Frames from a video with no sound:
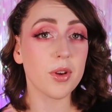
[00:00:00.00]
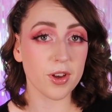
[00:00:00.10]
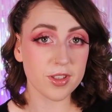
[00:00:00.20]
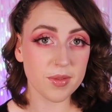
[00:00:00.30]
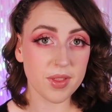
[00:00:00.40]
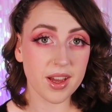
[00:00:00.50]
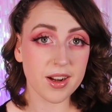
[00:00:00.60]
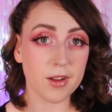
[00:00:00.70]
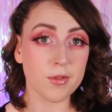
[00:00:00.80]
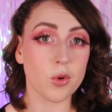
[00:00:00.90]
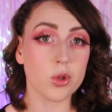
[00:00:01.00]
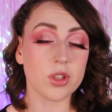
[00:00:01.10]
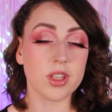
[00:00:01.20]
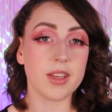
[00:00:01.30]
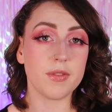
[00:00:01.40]
because of that,
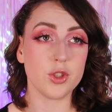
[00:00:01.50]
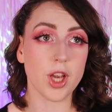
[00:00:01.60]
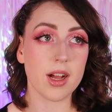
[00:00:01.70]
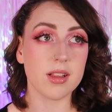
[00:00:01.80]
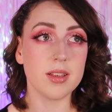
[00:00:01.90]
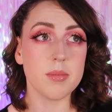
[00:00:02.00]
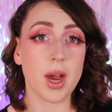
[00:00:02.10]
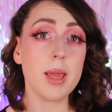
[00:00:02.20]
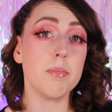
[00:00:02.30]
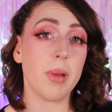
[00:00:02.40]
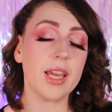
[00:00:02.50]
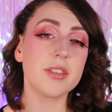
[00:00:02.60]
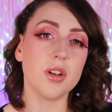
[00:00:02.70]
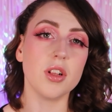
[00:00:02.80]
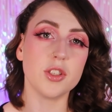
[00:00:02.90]
unfortunately for Jacqueline, my
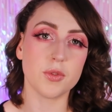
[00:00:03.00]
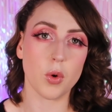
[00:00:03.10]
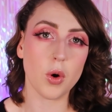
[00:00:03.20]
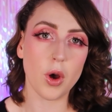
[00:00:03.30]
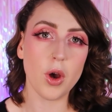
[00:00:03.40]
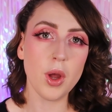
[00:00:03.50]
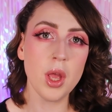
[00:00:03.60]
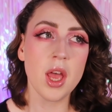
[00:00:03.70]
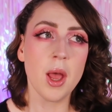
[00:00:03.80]
base knowledge for her